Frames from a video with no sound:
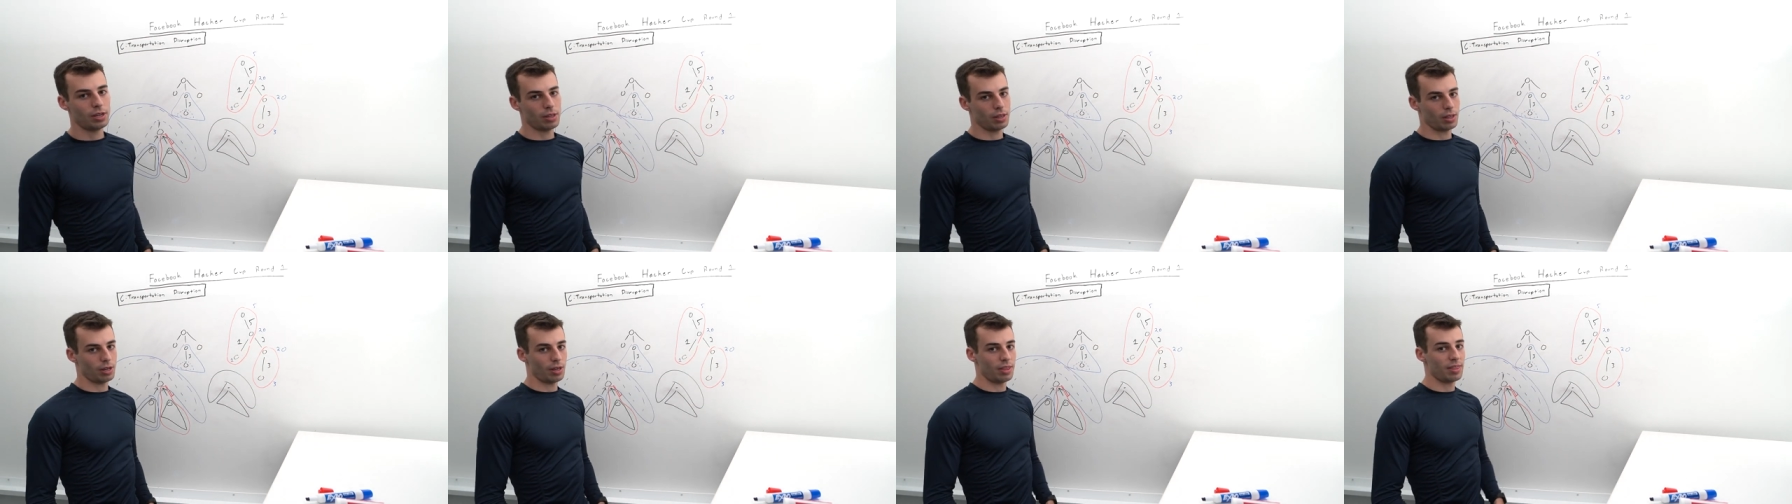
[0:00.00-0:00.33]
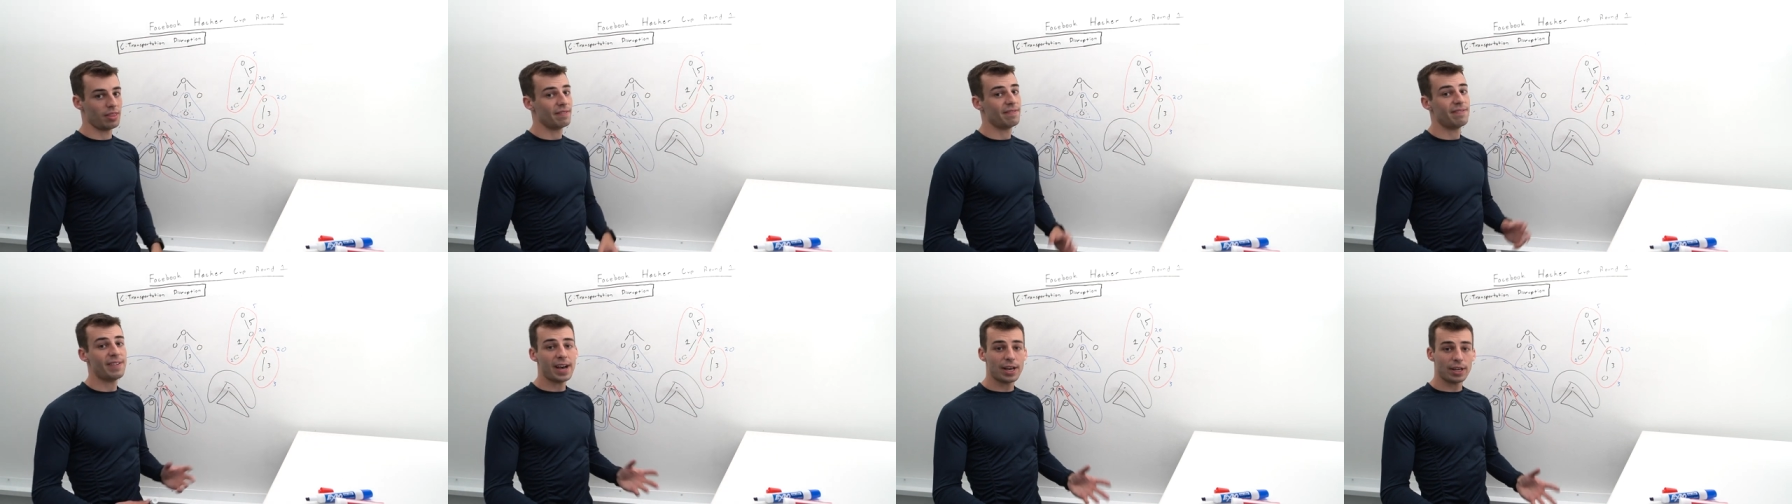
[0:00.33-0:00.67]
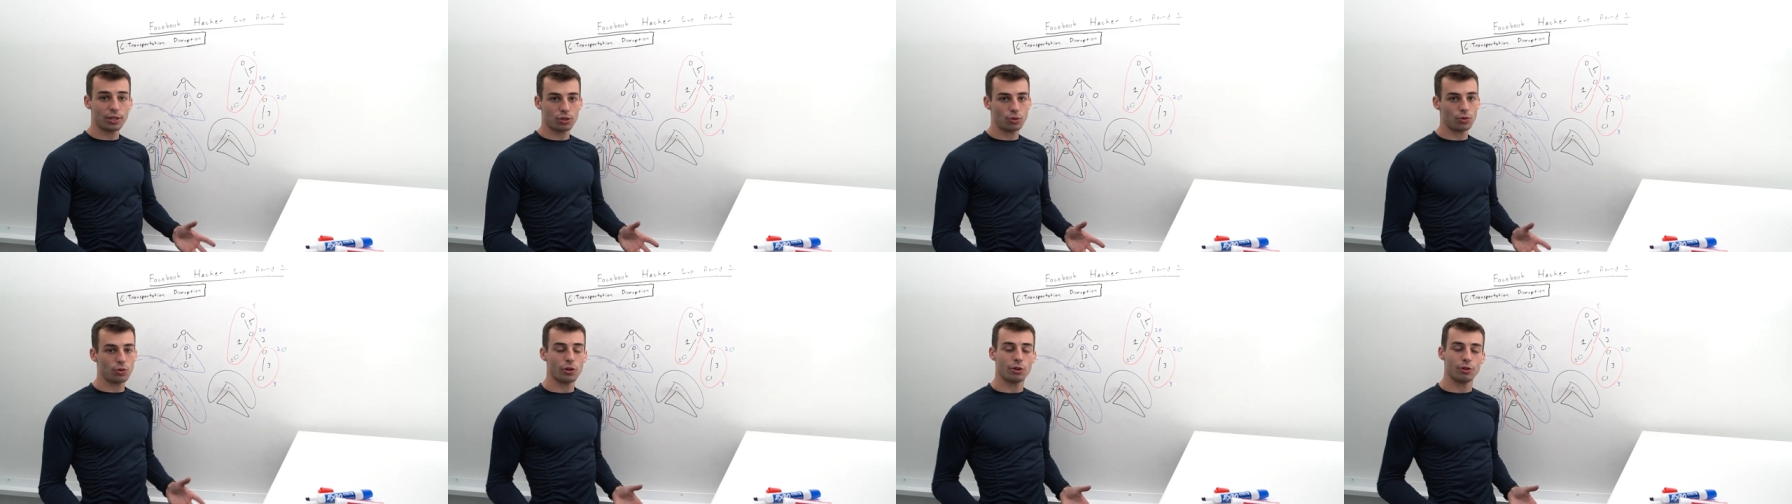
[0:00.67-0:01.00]
Uh, the
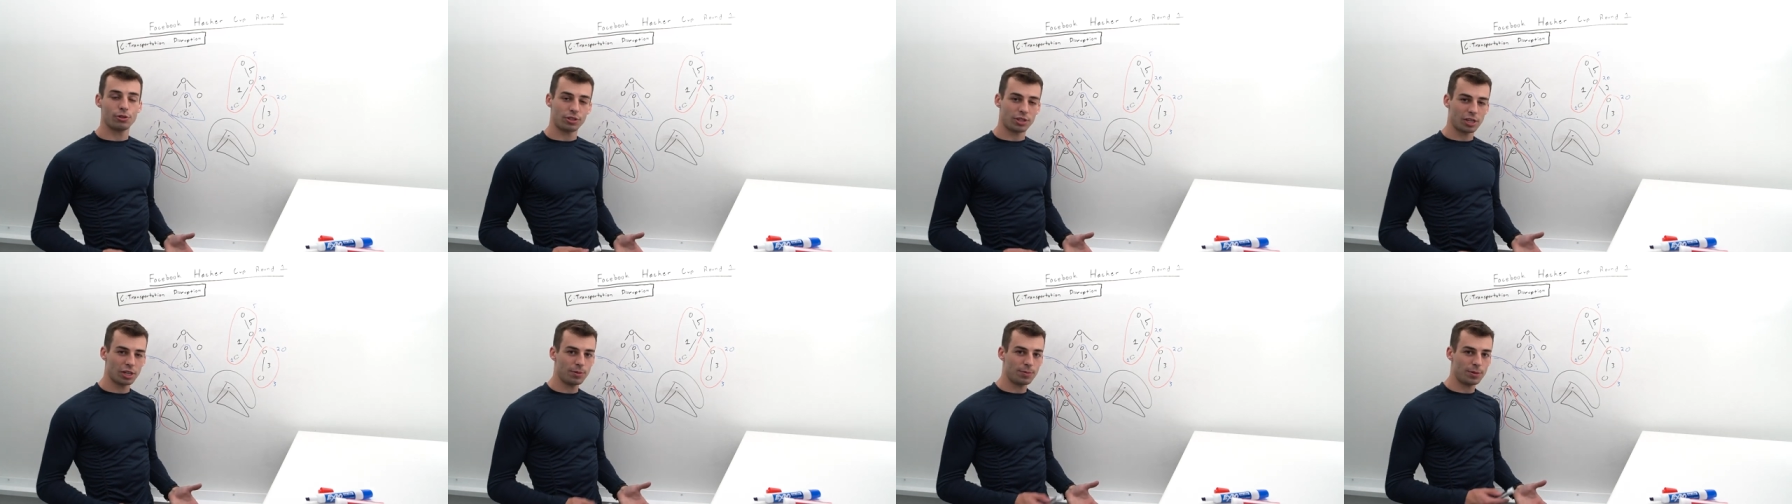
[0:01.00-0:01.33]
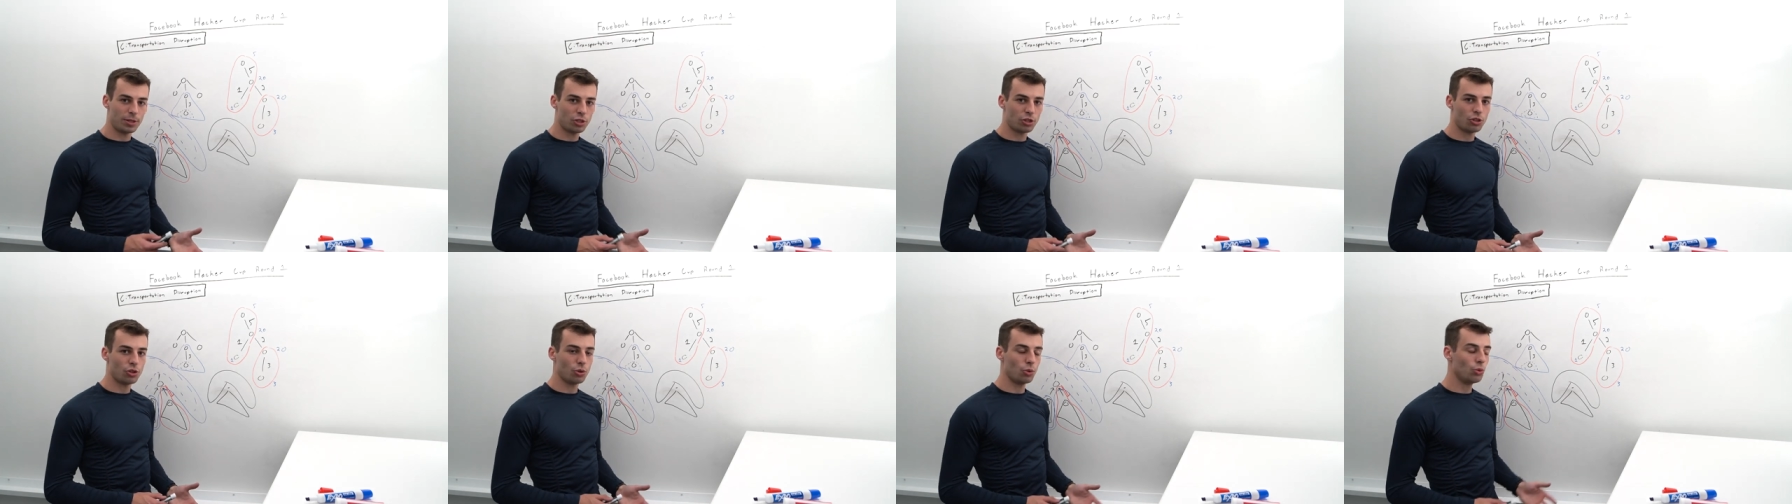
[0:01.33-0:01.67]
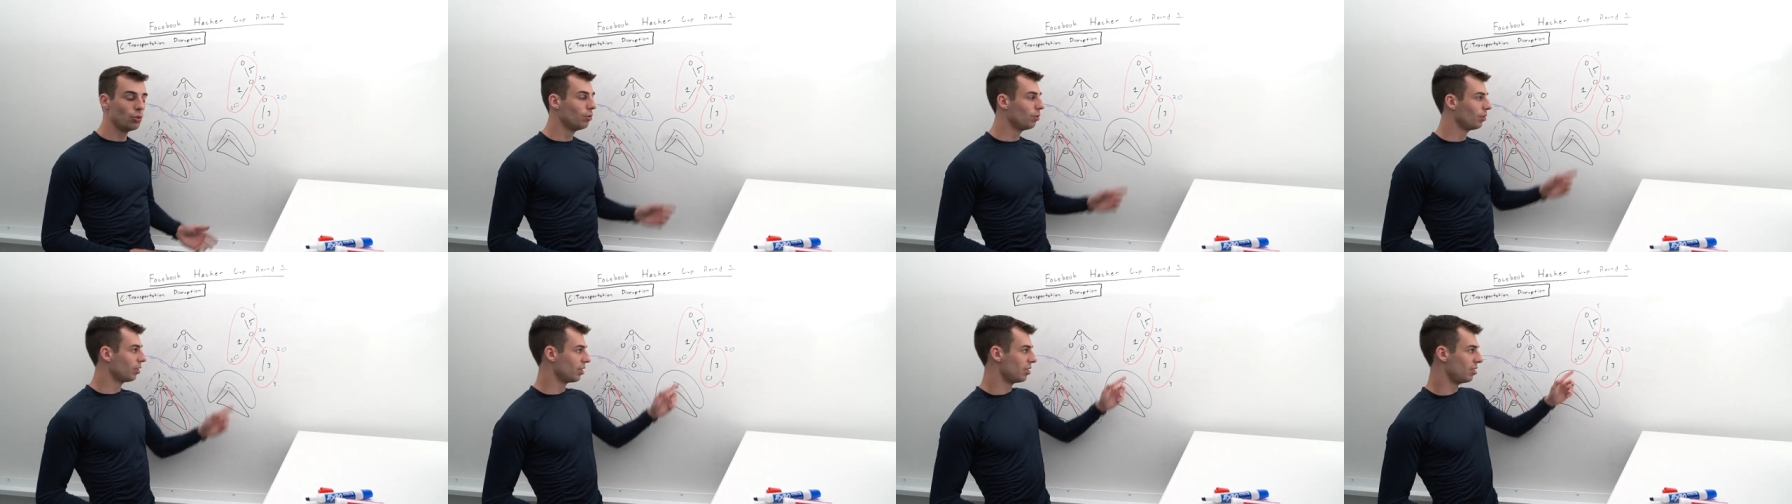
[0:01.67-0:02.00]
value here is going to be 2,
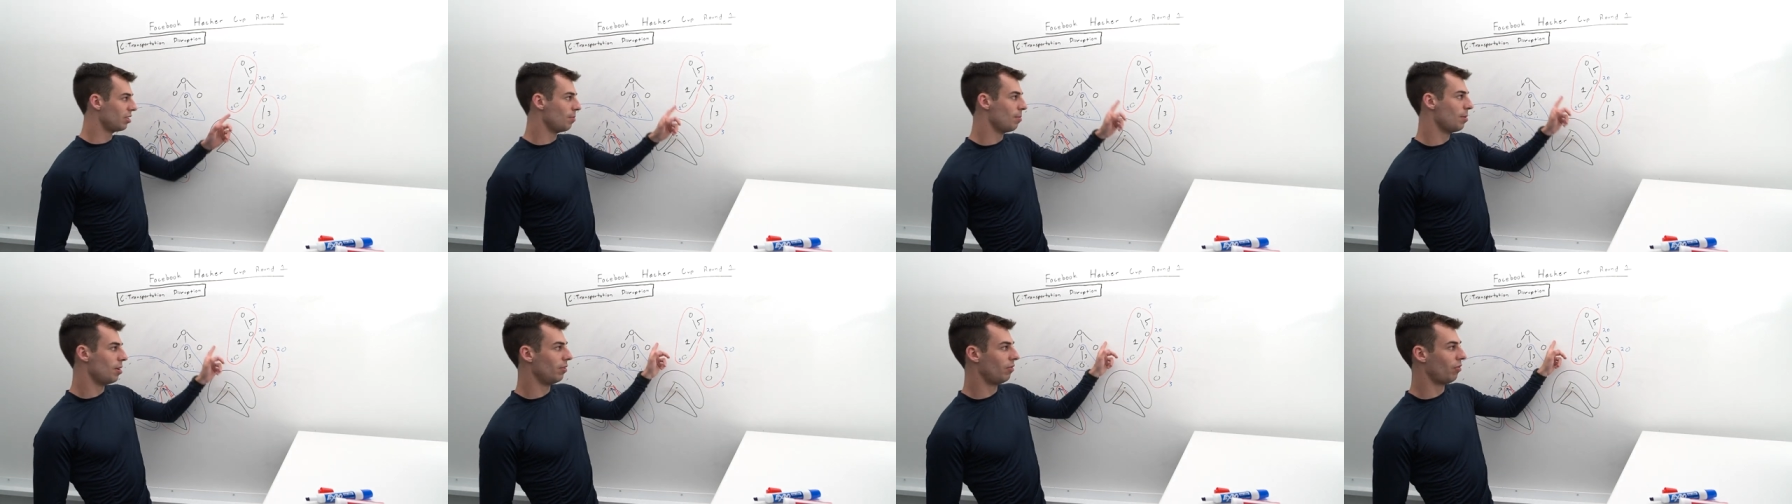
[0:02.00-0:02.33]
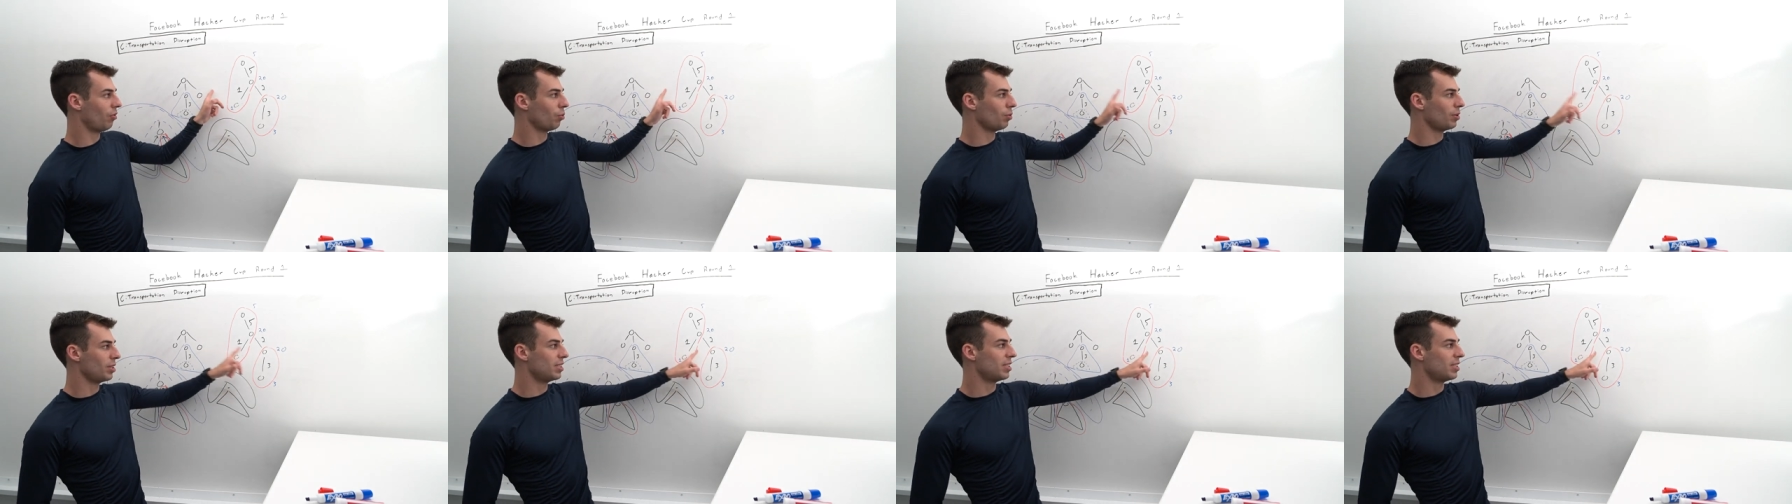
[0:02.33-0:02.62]
because the min of 3,